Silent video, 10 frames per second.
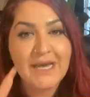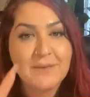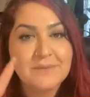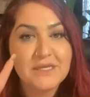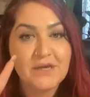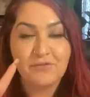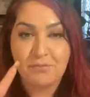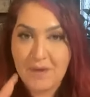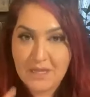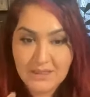types of
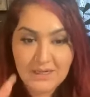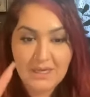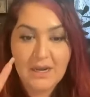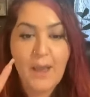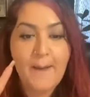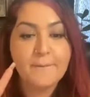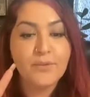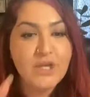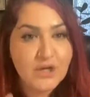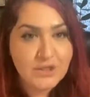melanin
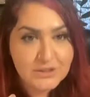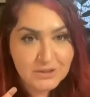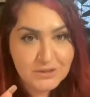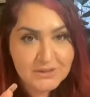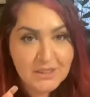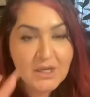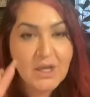precursors,